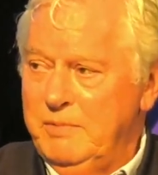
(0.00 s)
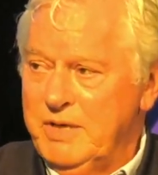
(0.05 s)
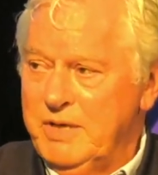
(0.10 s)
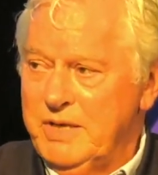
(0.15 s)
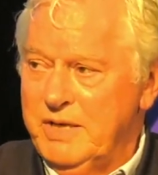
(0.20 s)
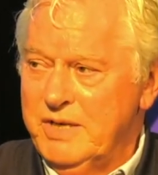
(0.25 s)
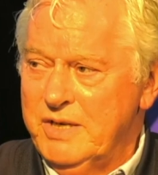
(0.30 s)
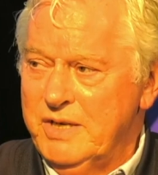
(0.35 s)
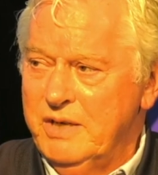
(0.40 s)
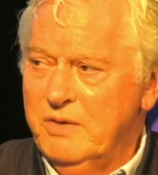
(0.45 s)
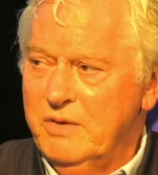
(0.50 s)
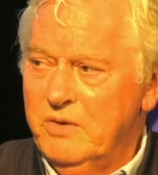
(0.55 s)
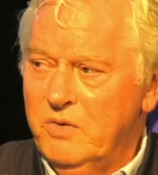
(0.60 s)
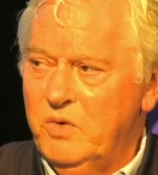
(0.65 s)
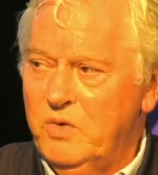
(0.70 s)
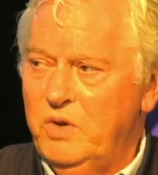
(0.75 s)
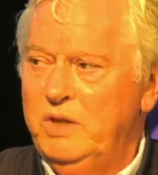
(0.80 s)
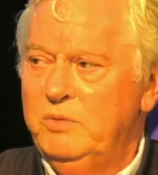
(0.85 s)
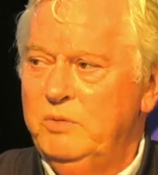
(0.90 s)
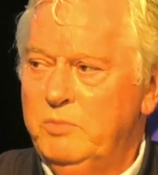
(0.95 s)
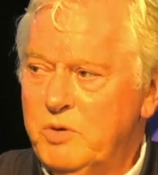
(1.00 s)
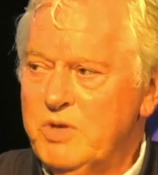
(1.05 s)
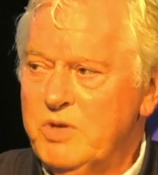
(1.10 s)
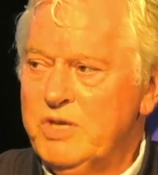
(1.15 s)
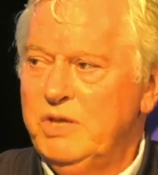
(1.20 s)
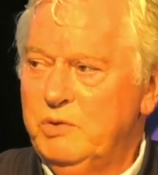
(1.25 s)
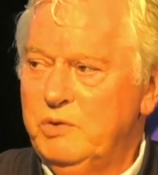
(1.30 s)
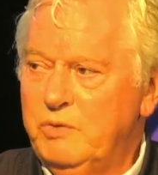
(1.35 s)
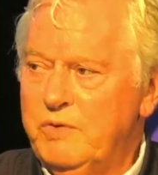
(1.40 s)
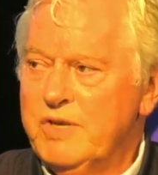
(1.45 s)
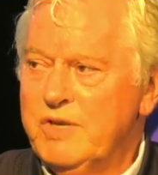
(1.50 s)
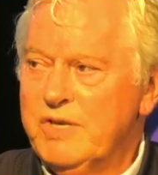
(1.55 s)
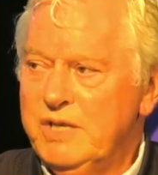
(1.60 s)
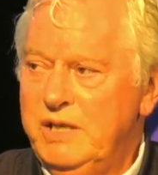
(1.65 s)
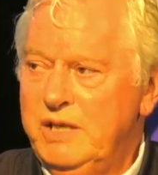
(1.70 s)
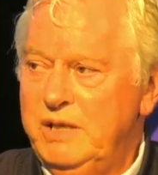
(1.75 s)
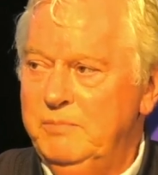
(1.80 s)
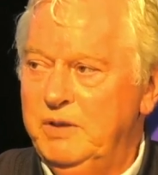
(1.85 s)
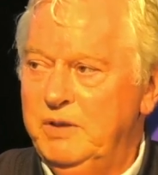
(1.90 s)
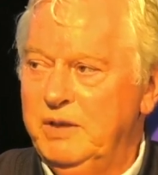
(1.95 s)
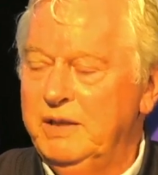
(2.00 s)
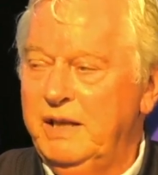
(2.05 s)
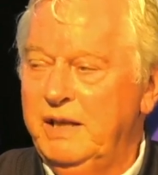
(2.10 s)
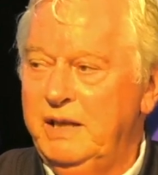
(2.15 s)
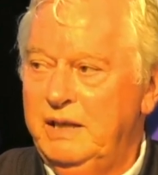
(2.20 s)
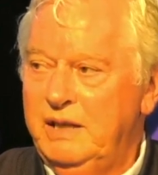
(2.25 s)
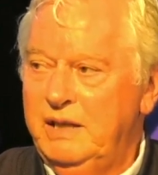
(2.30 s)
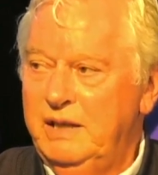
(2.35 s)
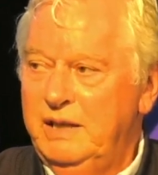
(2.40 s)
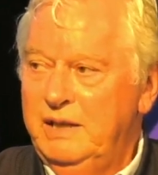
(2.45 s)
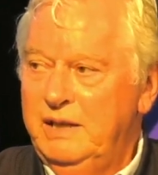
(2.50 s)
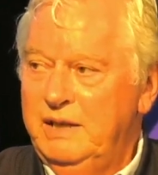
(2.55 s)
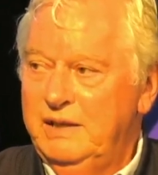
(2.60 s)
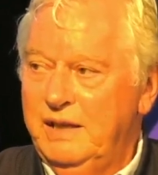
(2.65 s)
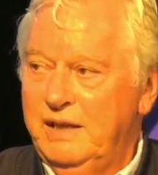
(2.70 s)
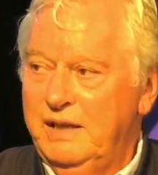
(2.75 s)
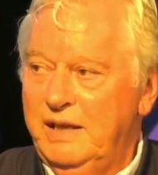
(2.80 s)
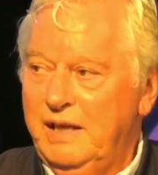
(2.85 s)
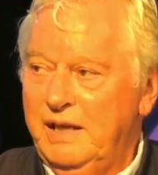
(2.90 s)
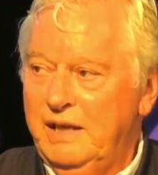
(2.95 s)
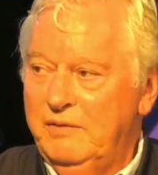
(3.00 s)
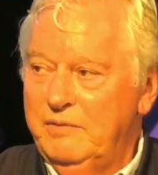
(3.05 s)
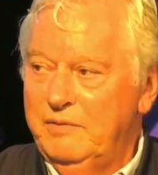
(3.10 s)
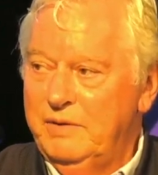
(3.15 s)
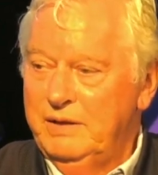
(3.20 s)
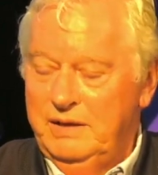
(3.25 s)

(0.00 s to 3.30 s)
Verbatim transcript: It's this incredible self esteem that they, they have,